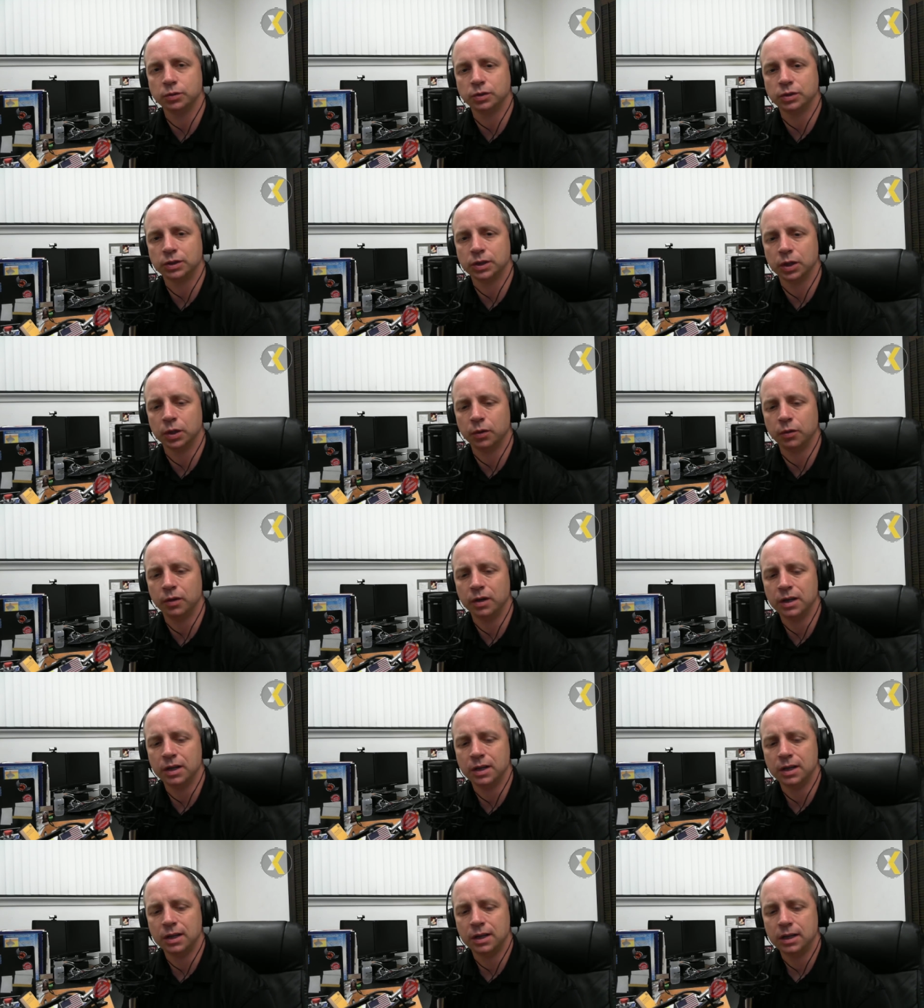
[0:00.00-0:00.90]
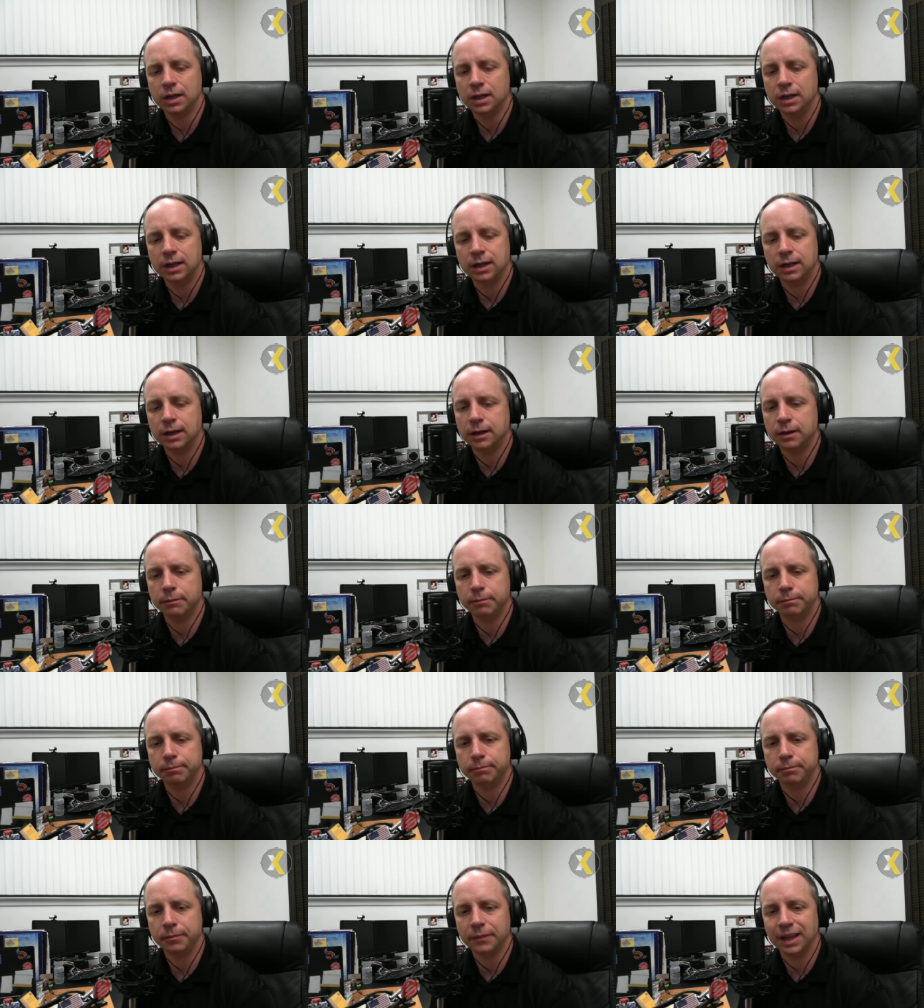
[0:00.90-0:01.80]
So,
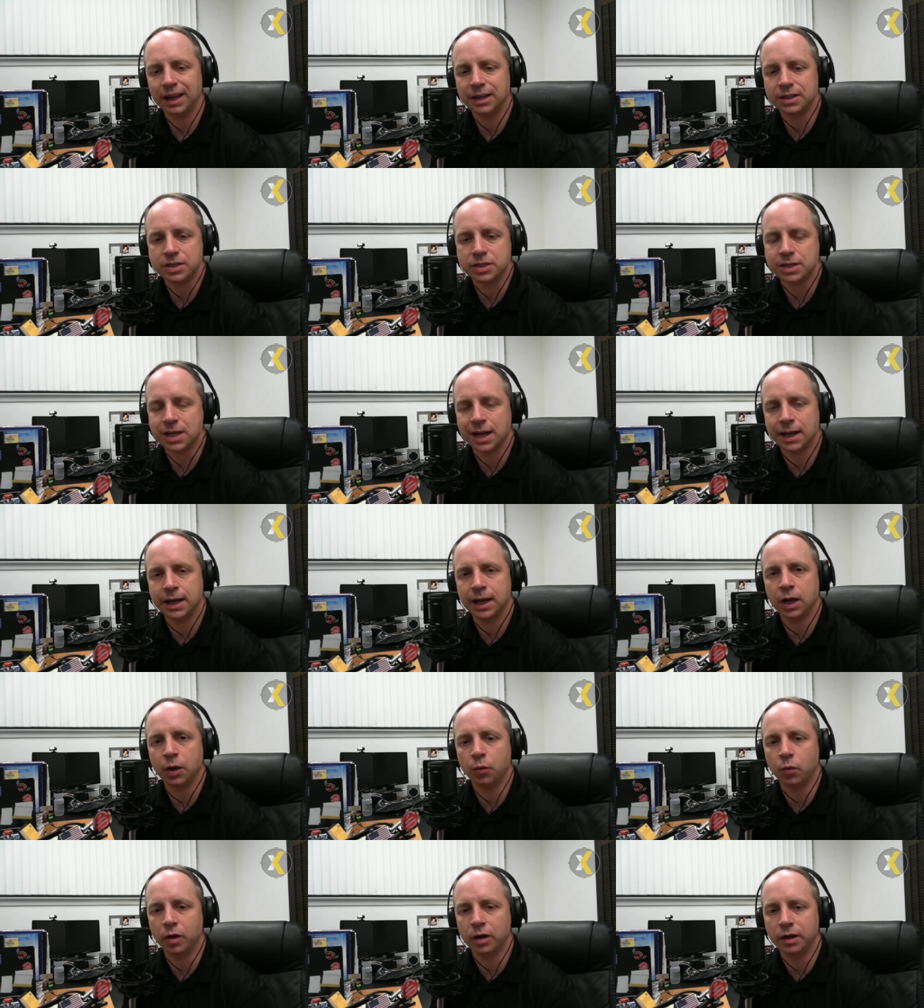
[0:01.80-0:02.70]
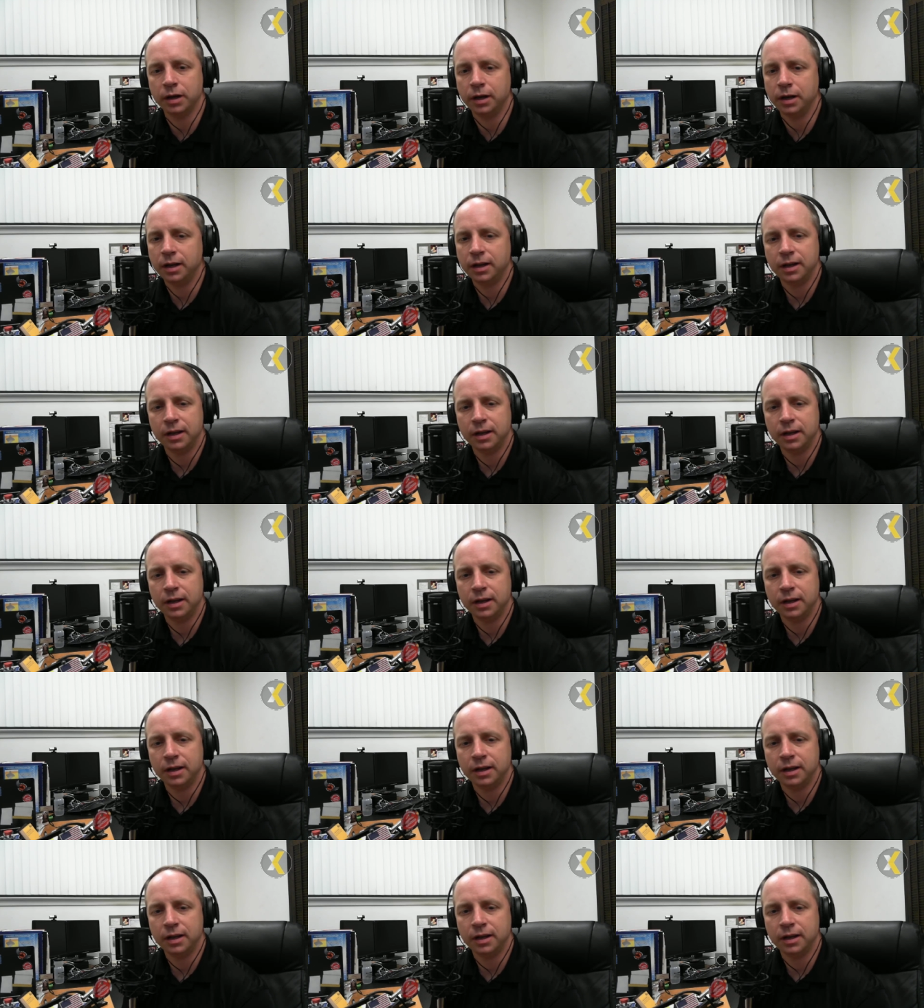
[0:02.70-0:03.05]
um, and it's a sad day when